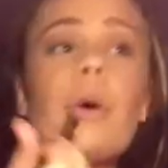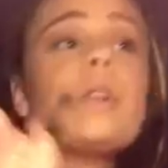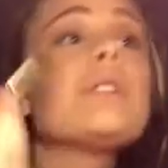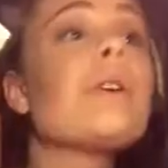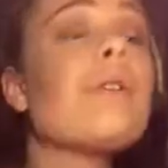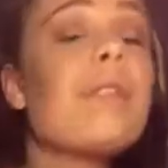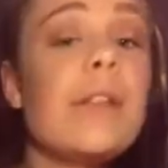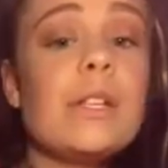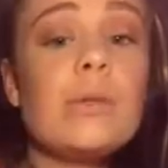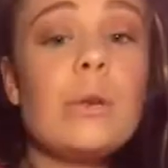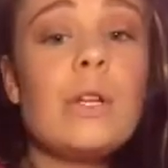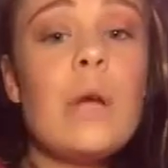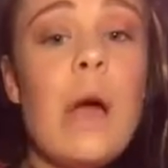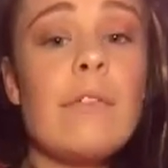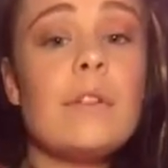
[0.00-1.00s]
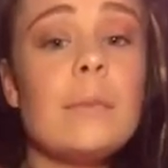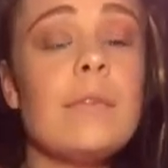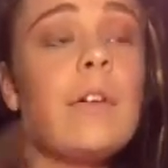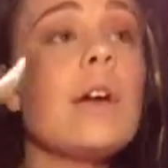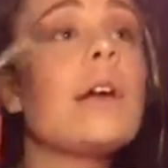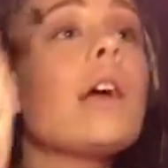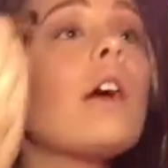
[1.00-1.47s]
So this one you have to be
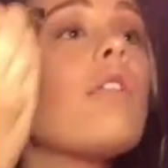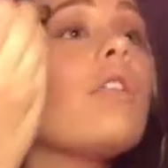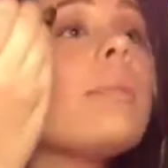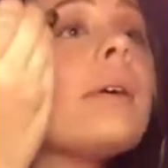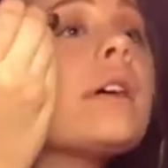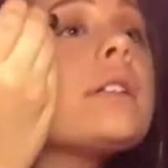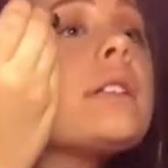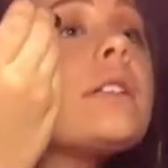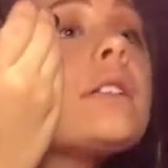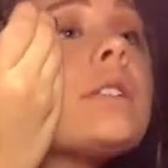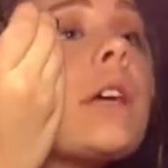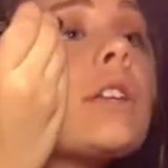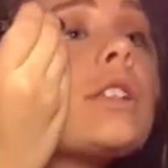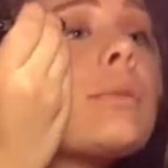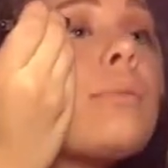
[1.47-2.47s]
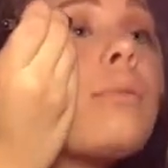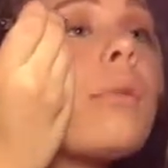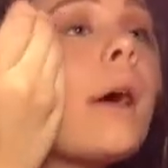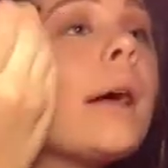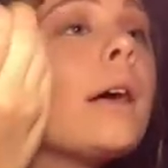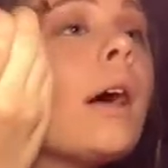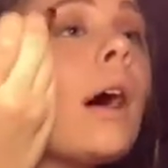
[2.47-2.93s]
very careful because it's such a
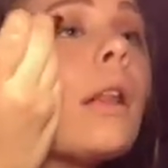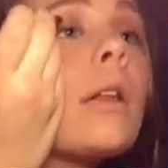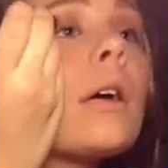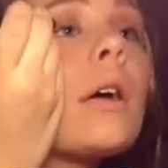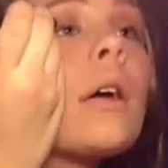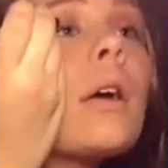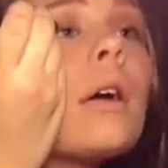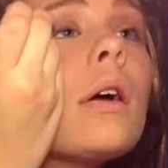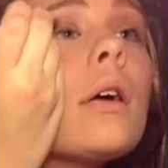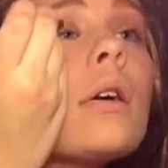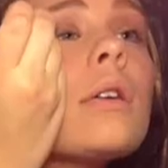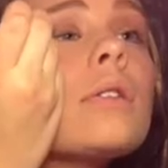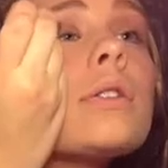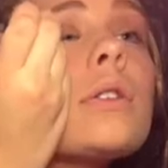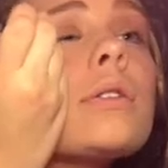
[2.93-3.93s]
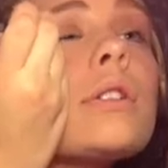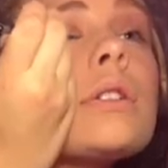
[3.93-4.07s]
bright color. So